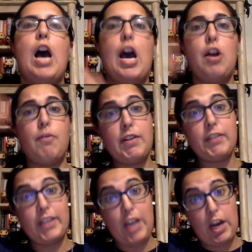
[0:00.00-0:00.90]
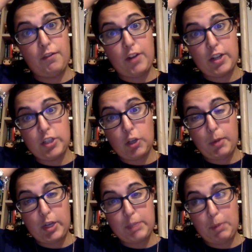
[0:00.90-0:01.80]
I don't read a lot of adult
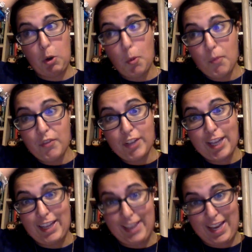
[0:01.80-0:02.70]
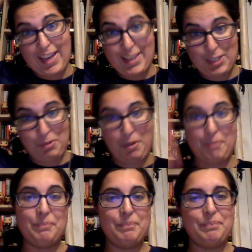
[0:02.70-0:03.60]
books, but hopefully I like this one.